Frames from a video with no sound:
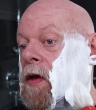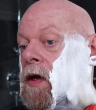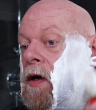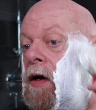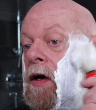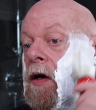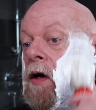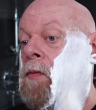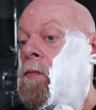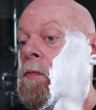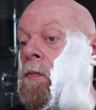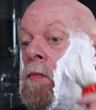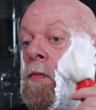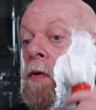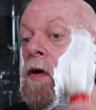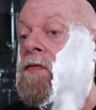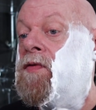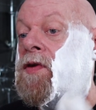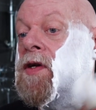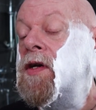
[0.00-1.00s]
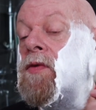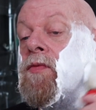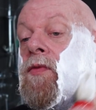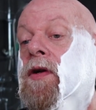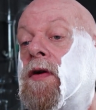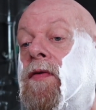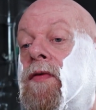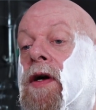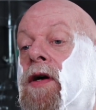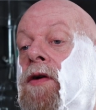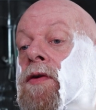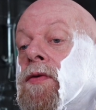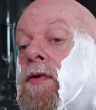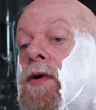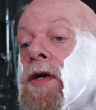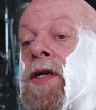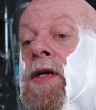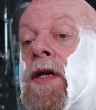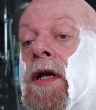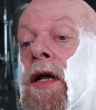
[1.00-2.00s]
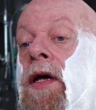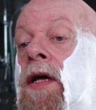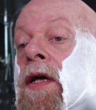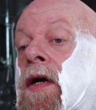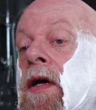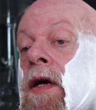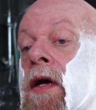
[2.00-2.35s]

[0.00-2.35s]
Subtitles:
I've seen one of those recently,